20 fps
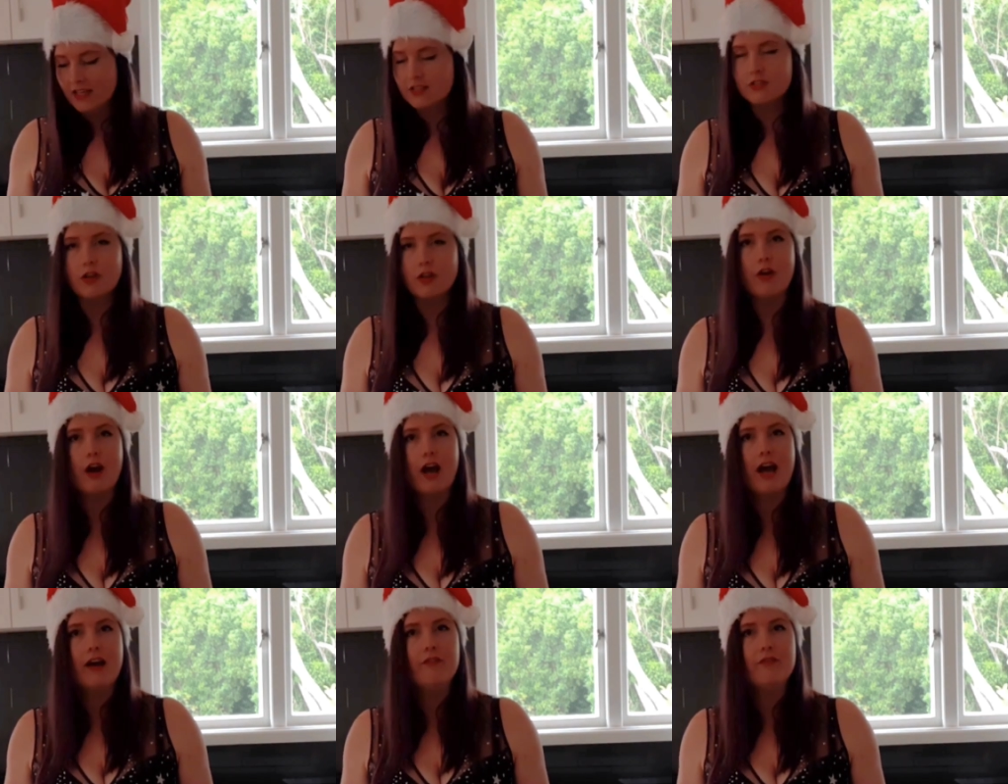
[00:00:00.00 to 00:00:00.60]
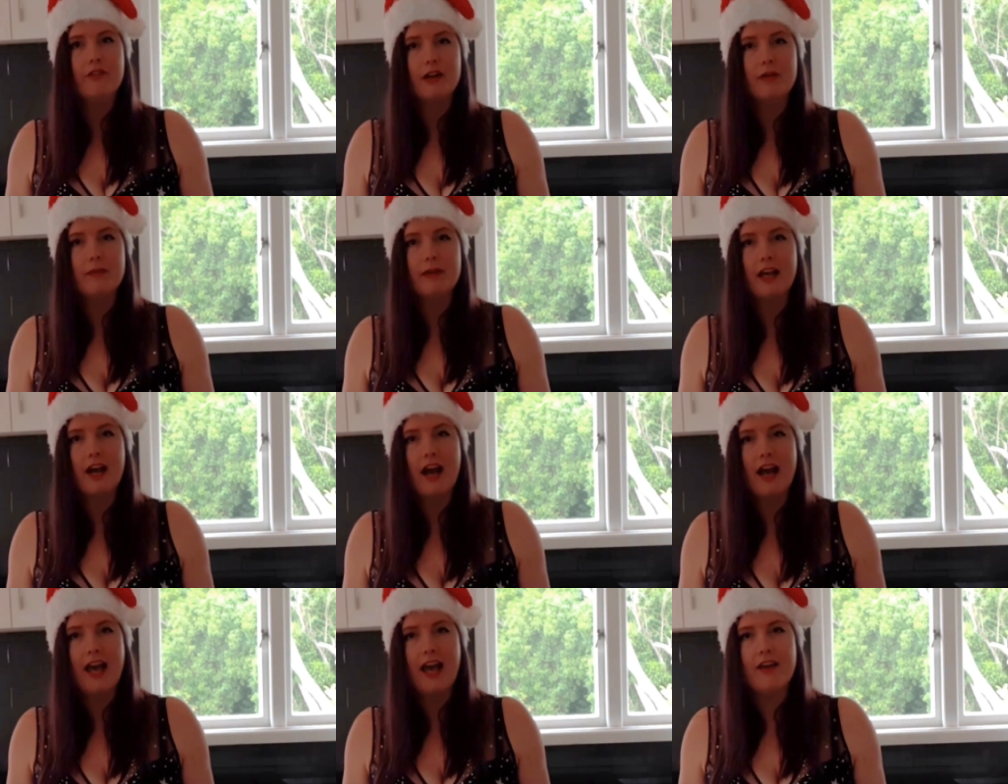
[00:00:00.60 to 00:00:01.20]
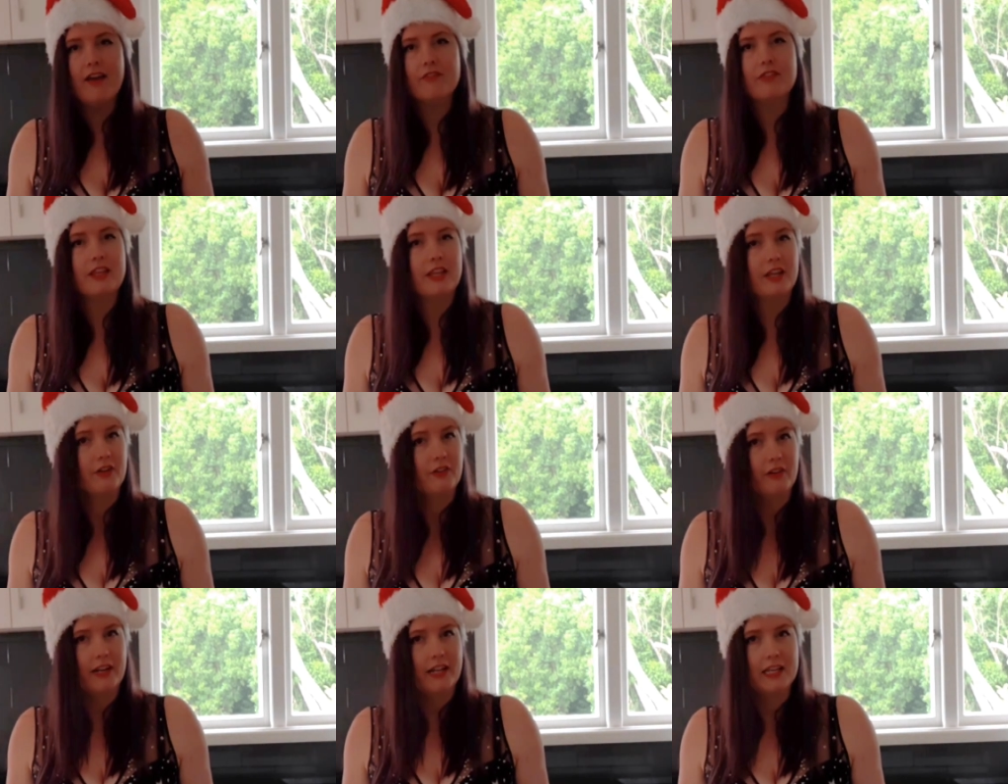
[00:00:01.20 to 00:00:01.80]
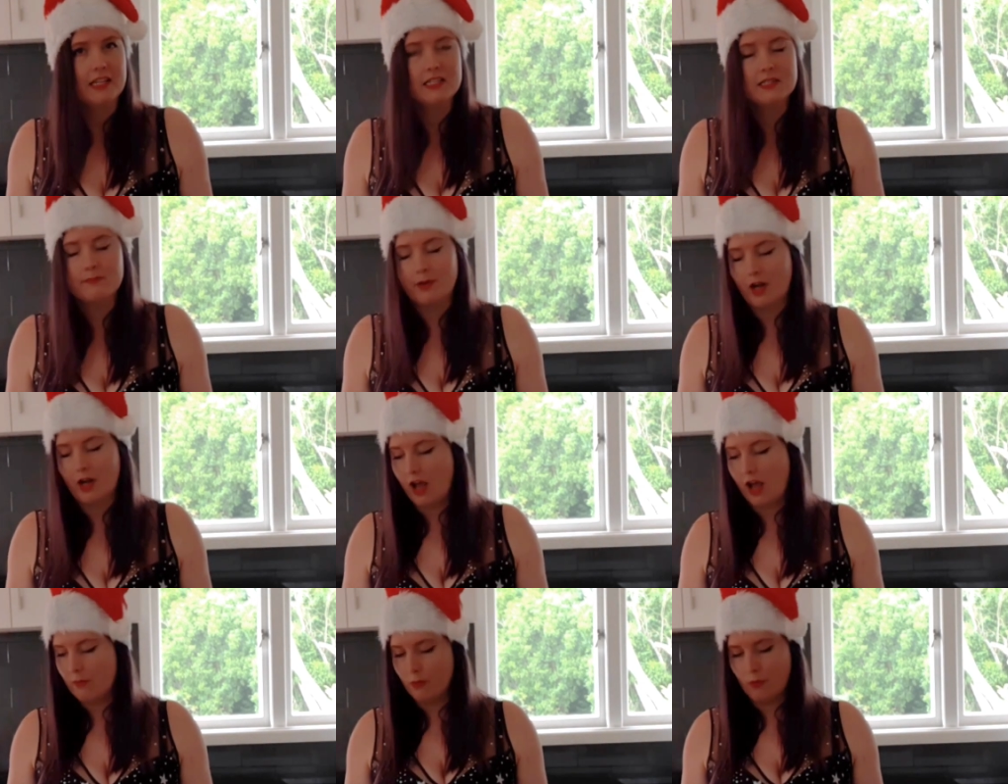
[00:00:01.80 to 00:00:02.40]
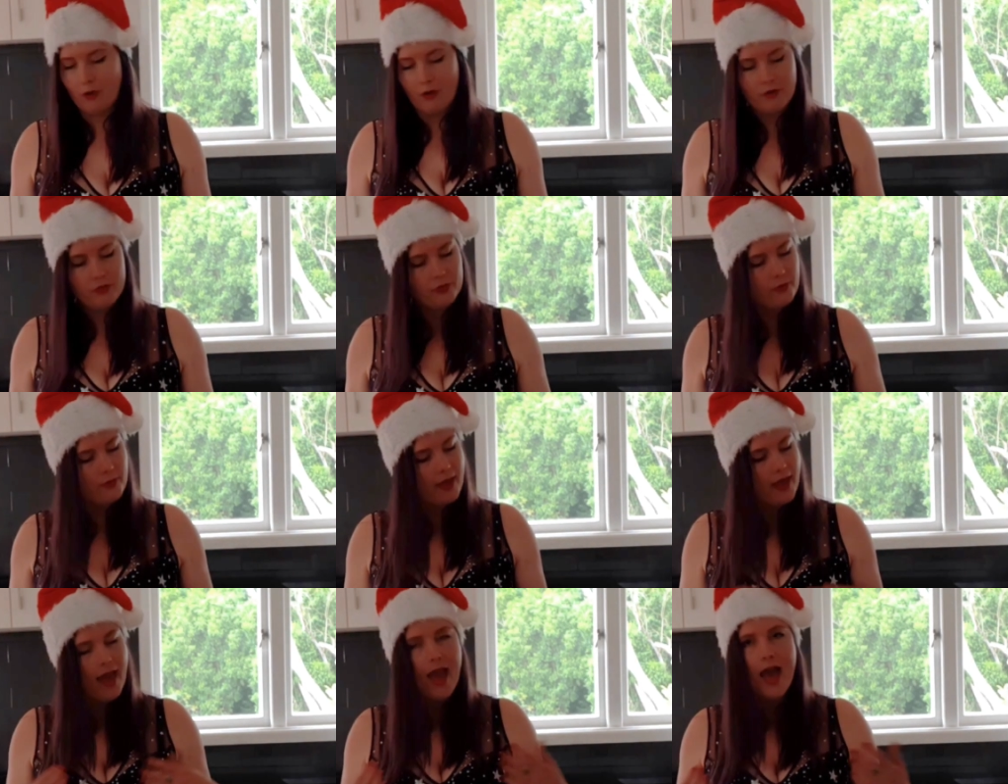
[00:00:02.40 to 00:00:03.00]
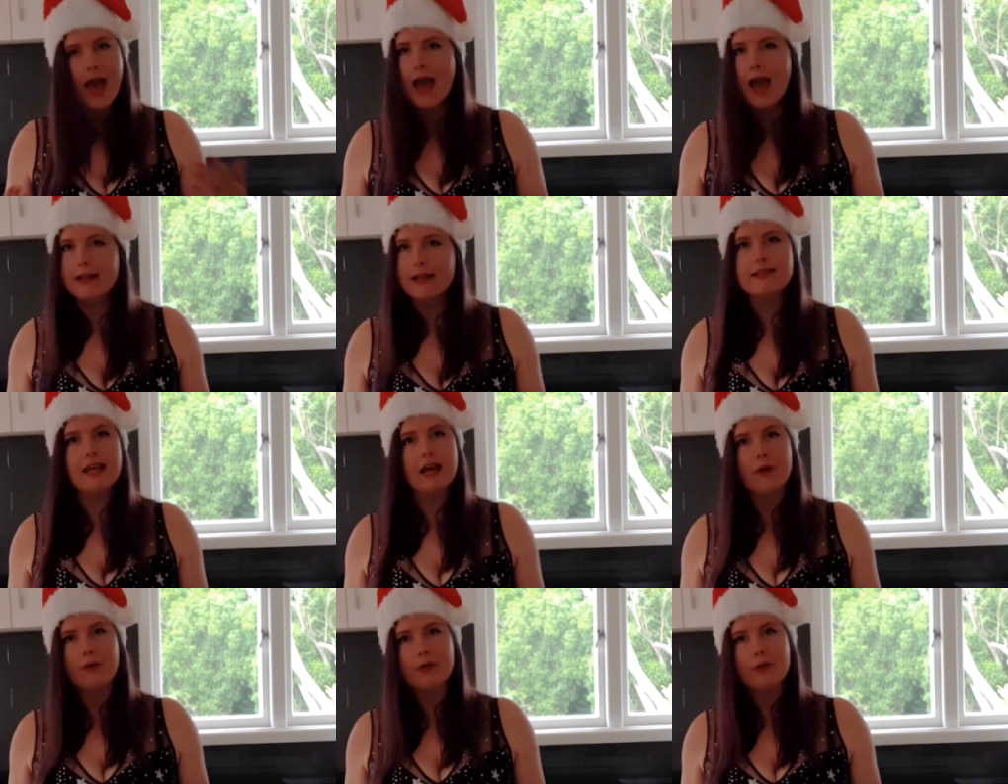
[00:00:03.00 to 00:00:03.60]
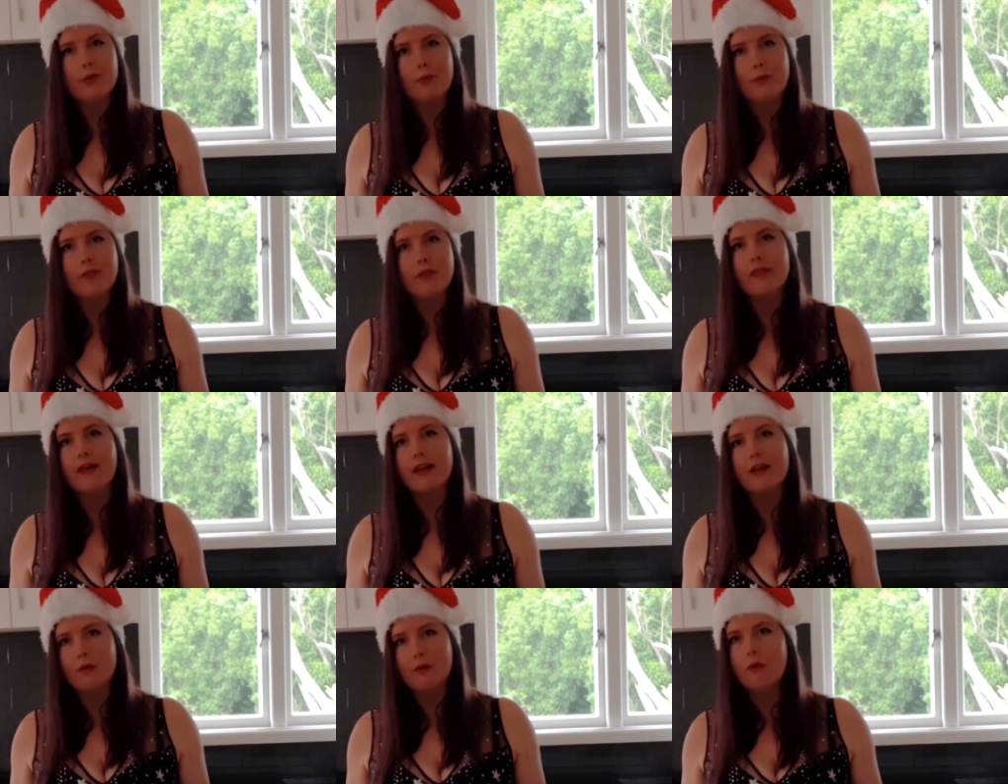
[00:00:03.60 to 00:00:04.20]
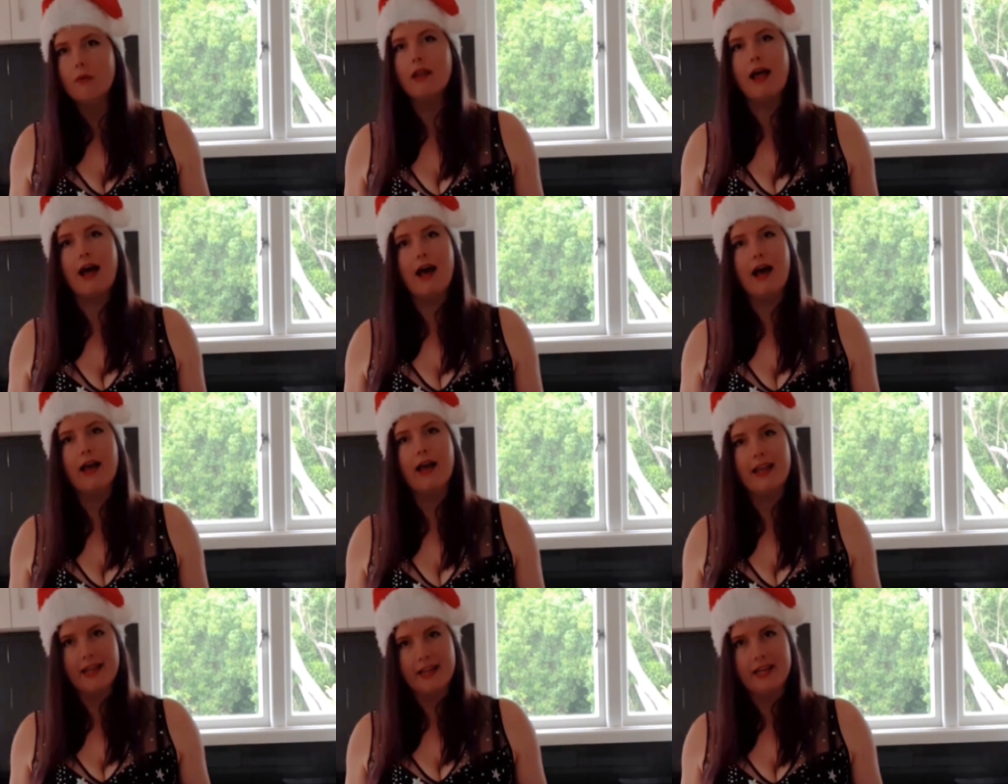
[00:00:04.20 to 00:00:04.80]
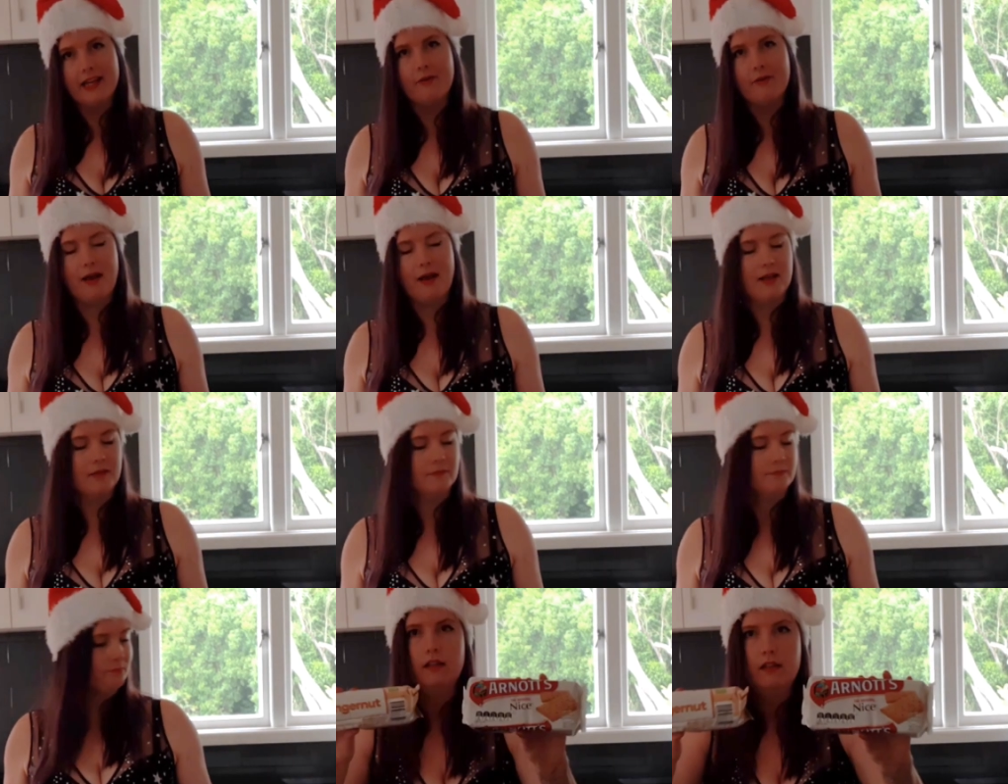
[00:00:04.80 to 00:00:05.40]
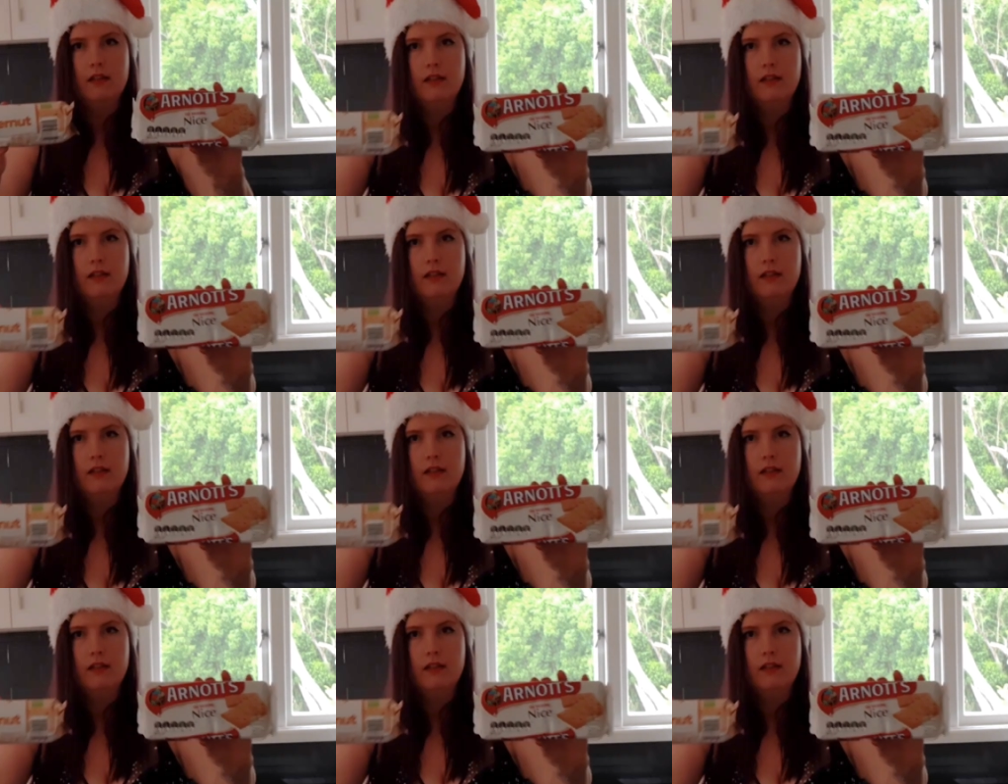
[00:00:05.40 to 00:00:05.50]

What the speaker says: So in front of me I have the ingredients, but I will go through and tell you what they all are anyway.